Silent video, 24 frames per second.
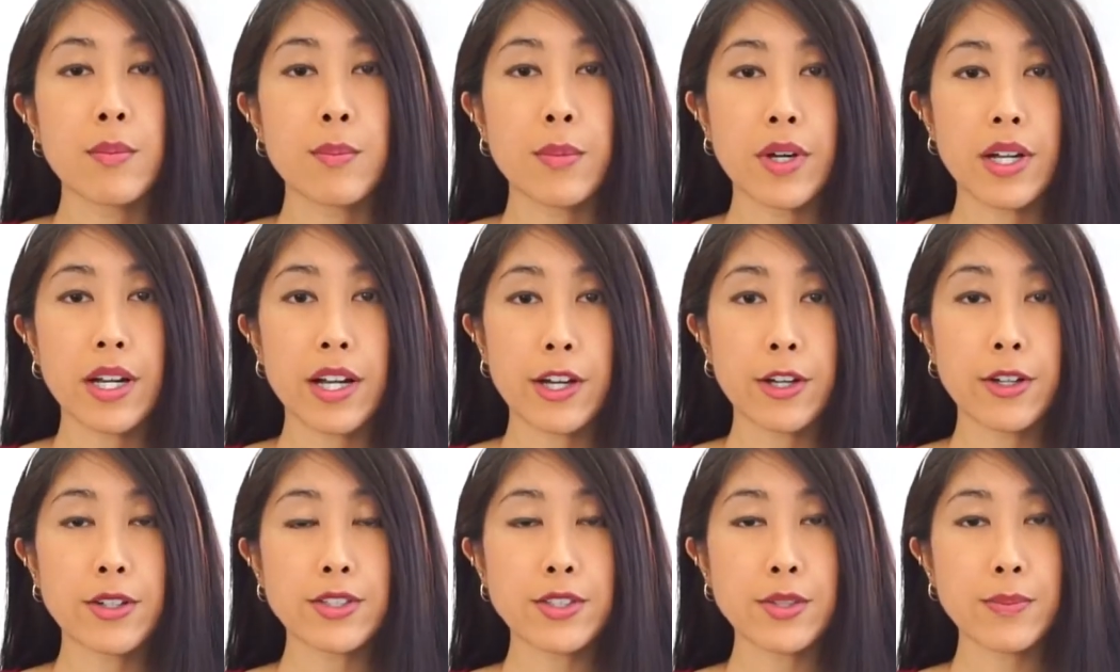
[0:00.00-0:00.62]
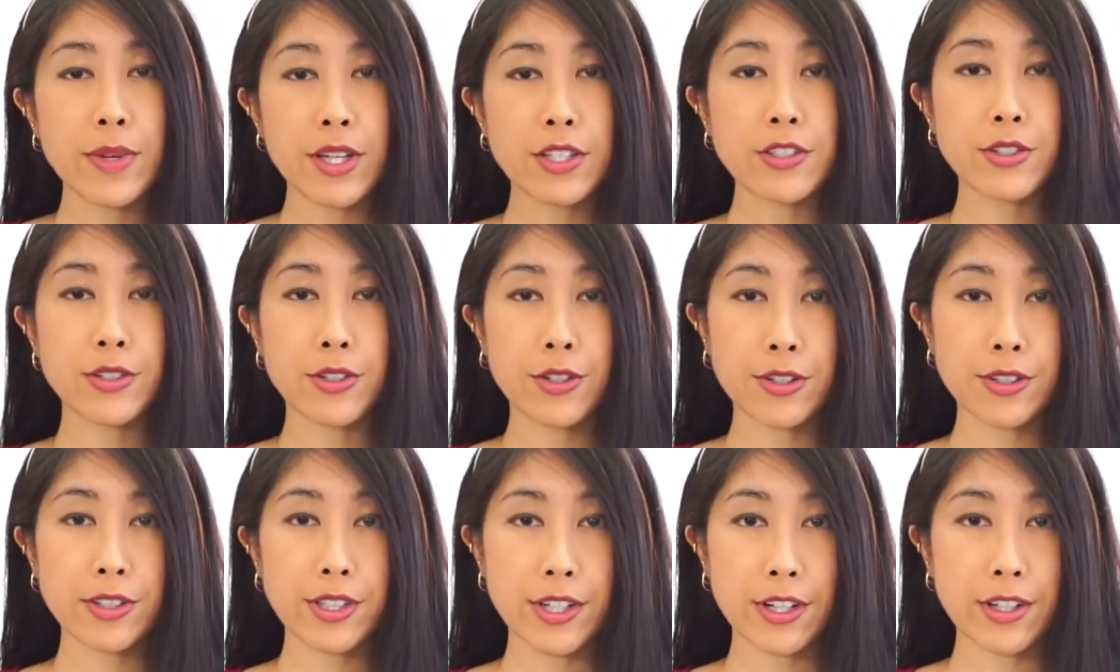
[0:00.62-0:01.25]
But I also
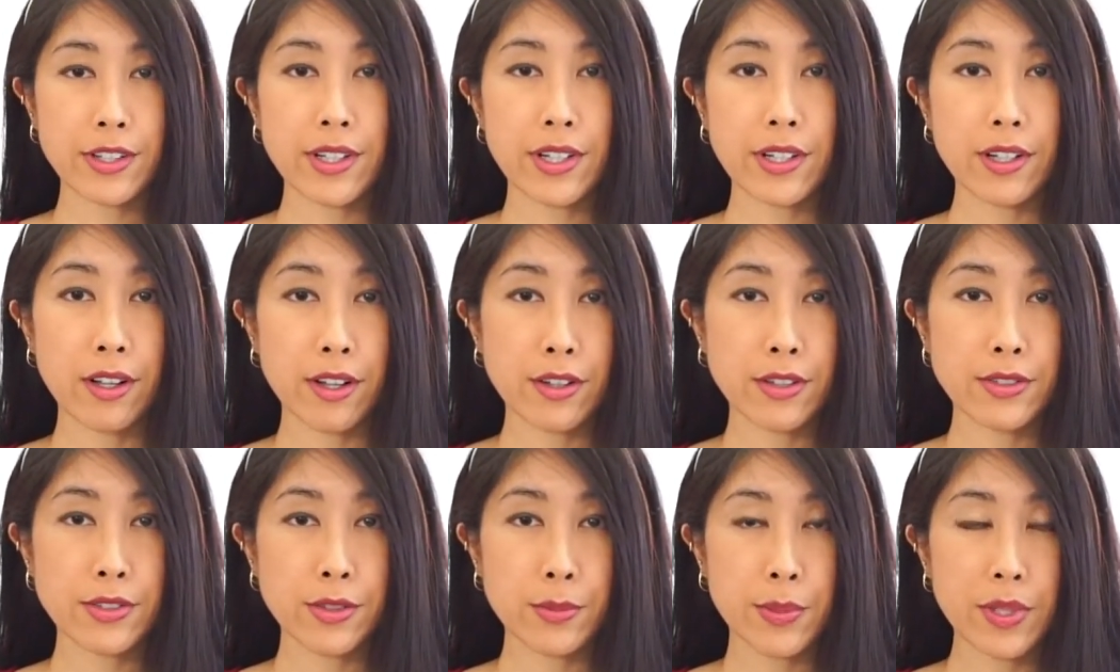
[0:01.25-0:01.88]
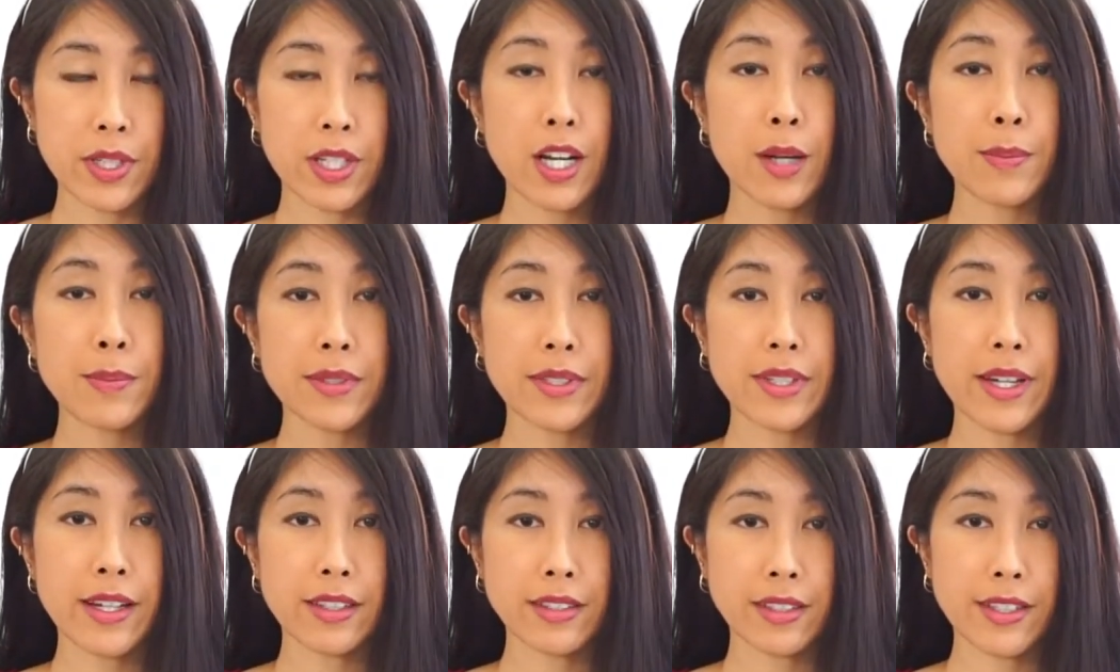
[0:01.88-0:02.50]
mentioned earlier that I'll also be
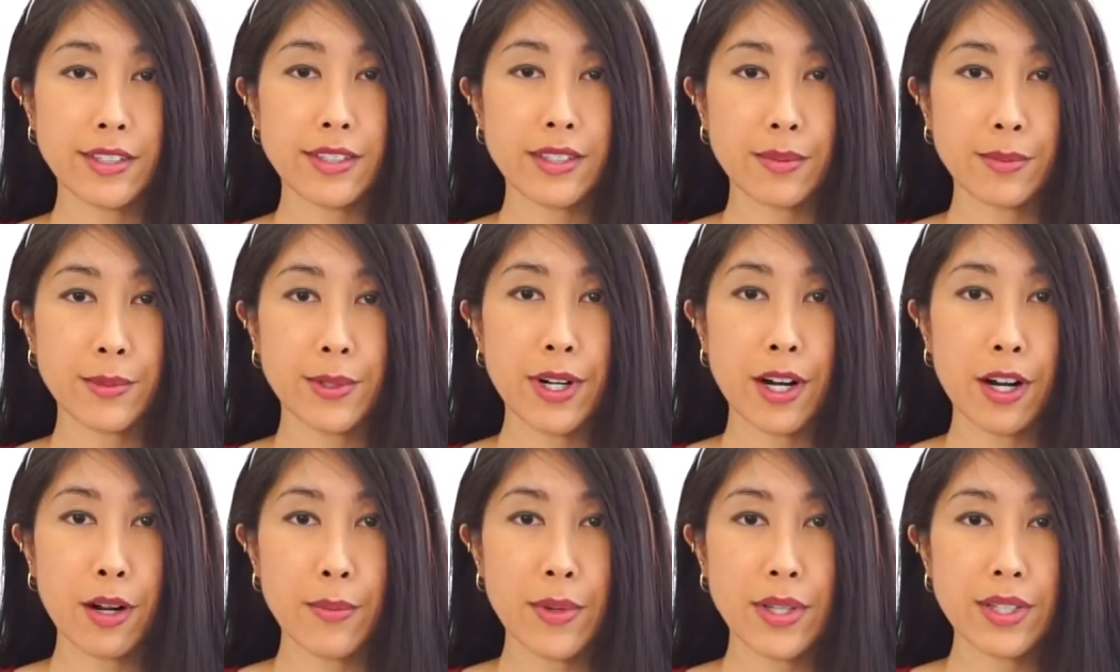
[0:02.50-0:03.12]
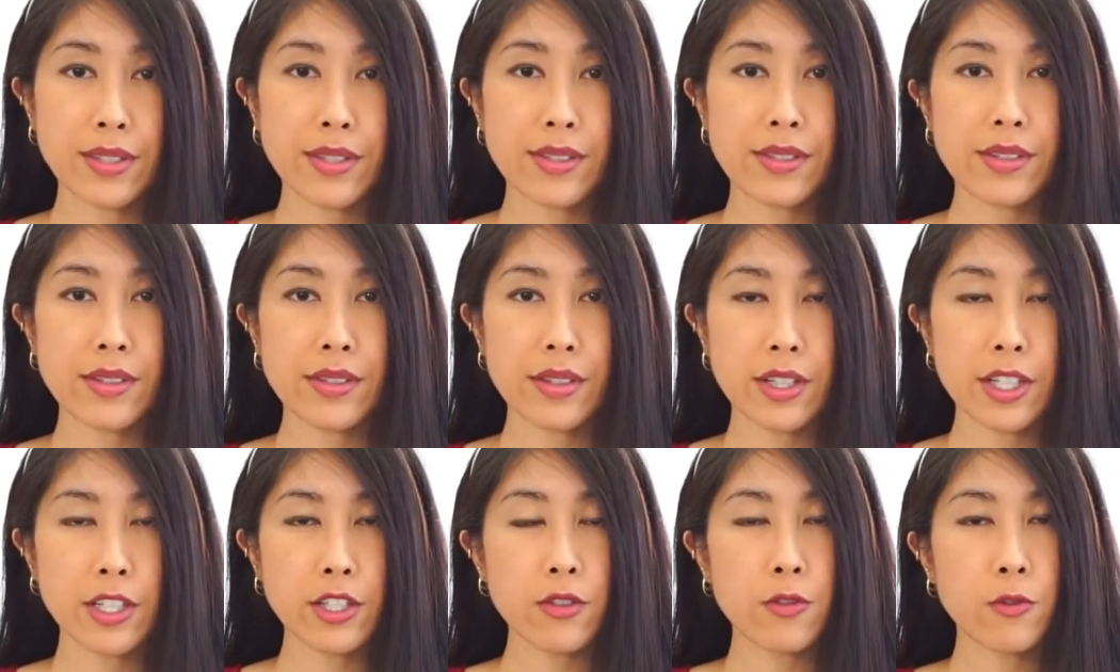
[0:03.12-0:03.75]
upcycling some
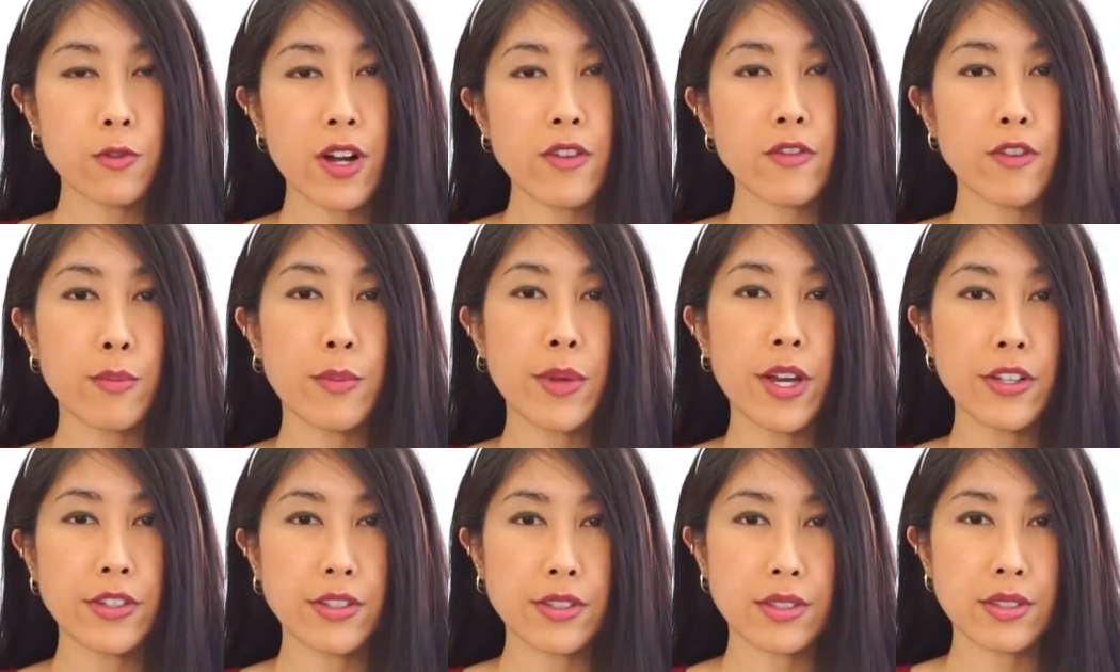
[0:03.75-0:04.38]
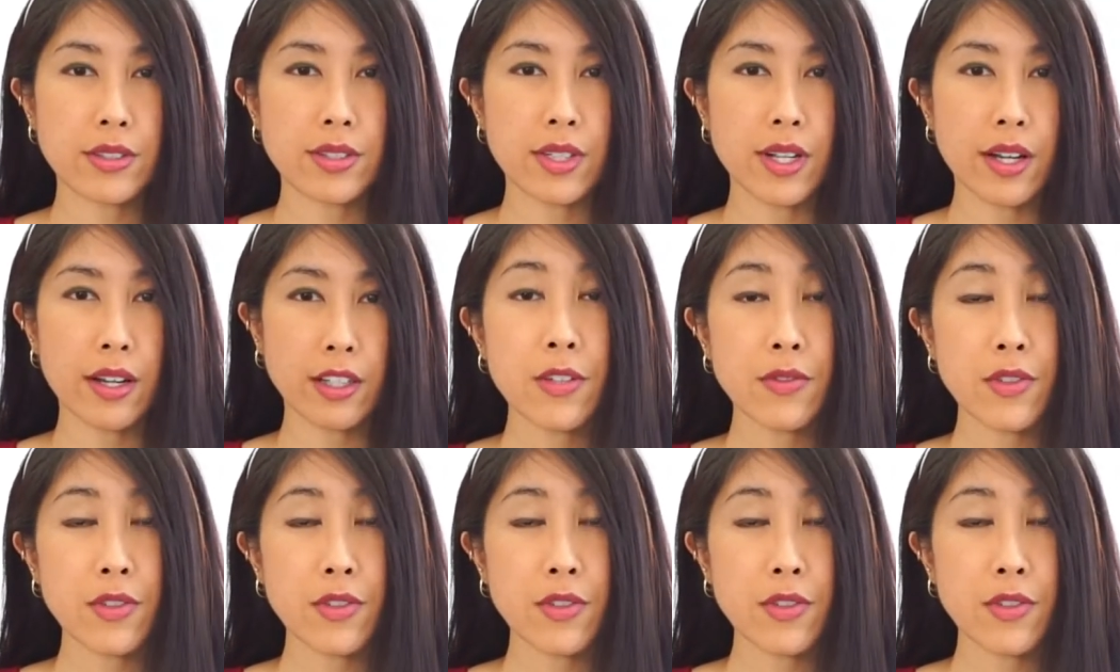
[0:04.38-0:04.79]
garments, kind of Reformation style.